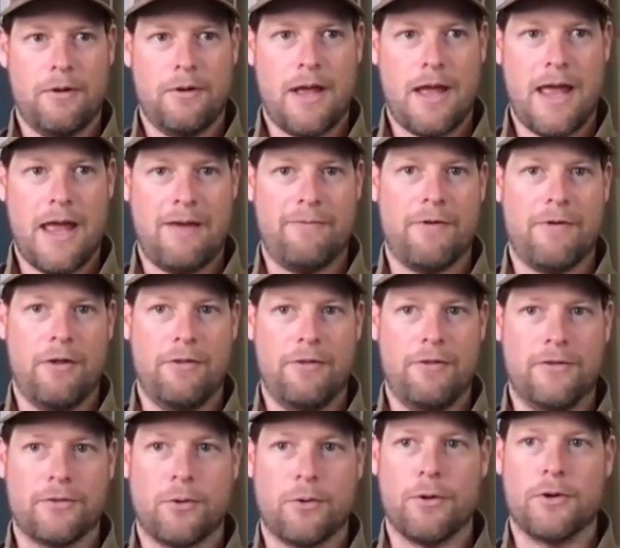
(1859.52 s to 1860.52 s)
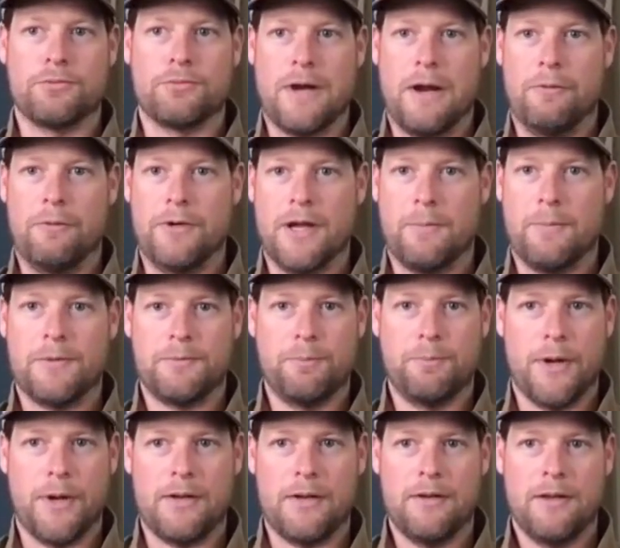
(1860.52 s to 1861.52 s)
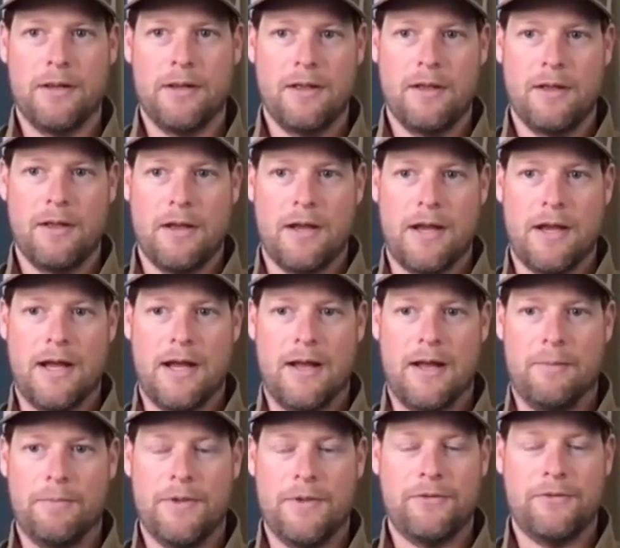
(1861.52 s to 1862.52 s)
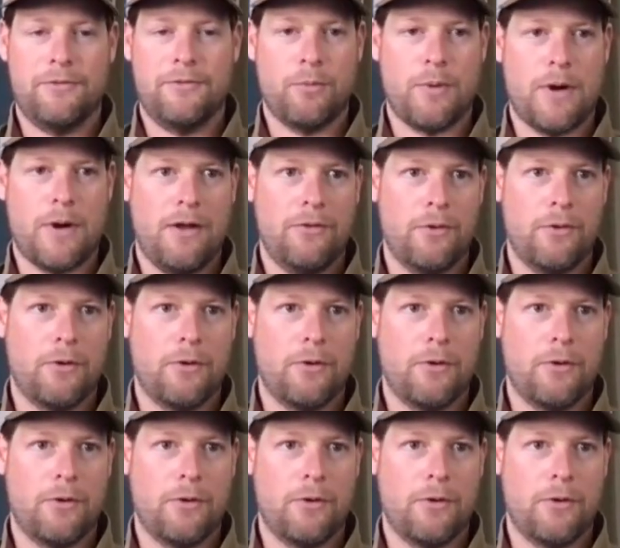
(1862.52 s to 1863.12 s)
have all these horse roundups, but these wild